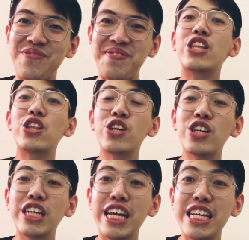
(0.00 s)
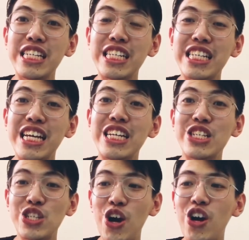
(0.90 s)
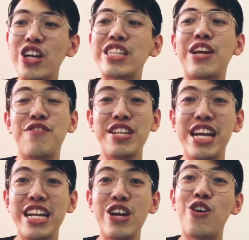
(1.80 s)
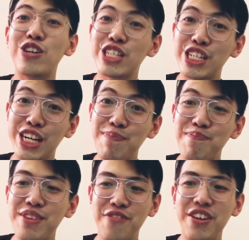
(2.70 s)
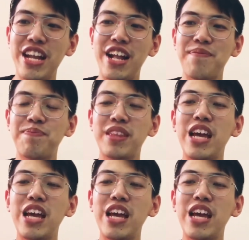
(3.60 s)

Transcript: The third is stock dividend or scrip dividend.